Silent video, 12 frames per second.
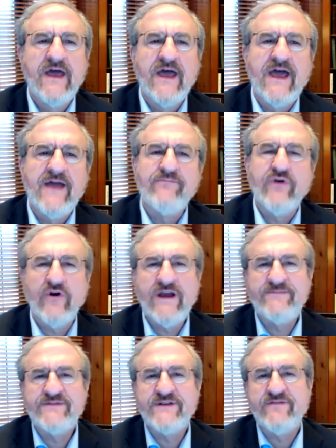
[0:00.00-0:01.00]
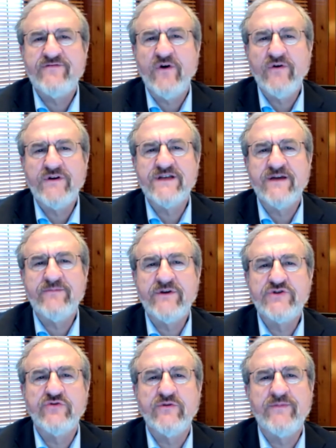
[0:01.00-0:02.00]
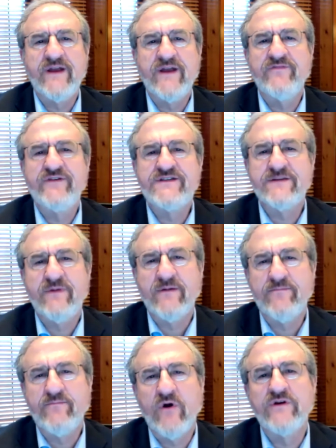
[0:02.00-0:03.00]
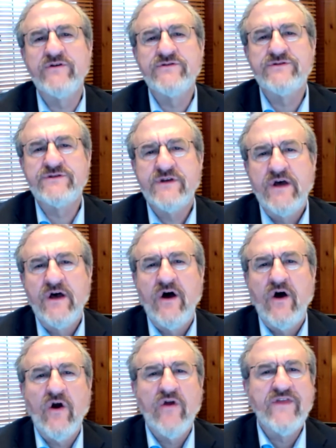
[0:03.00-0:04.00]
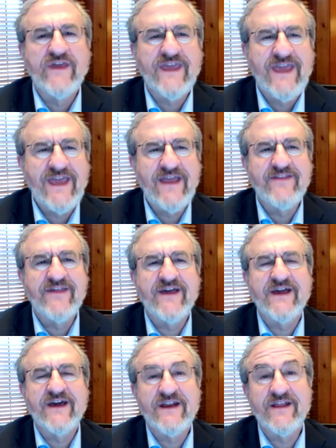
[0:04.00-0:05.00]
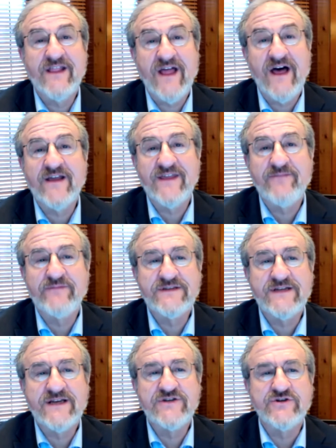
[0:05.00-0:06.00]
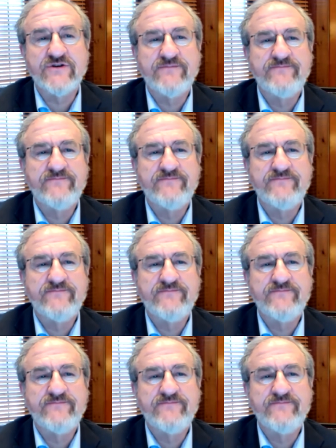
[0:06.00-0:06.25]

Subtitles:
And programs that focus on mutual benefits among partners are the key that can unlock that potential.